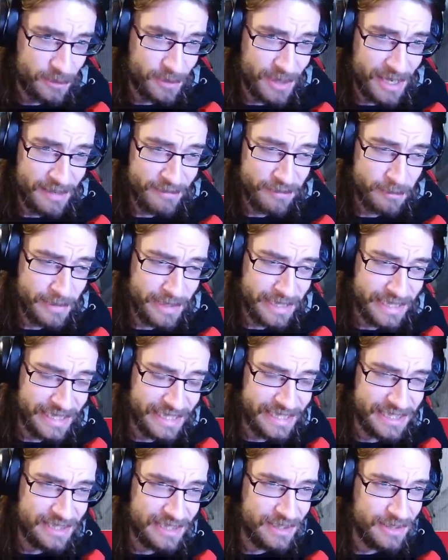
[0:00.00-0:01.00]
away from me.
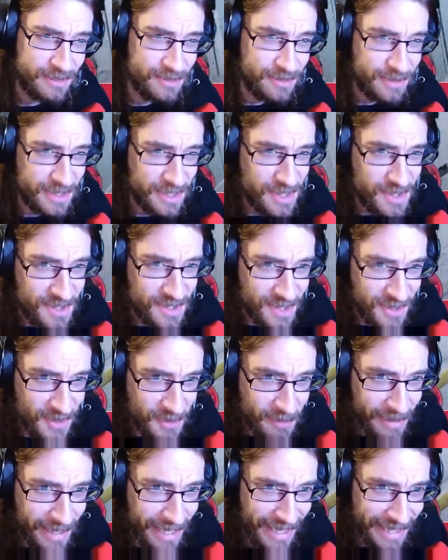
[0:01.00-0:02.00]
What are you
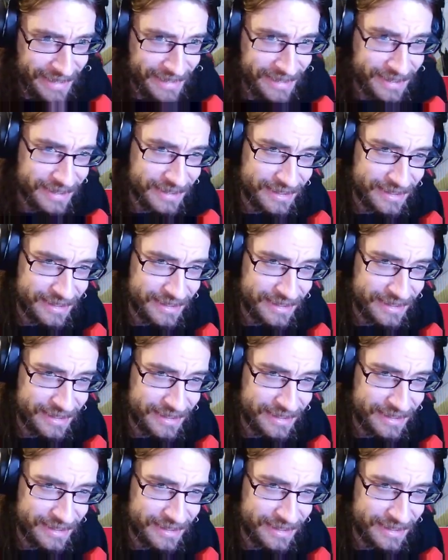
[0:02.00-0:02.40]
doing, man?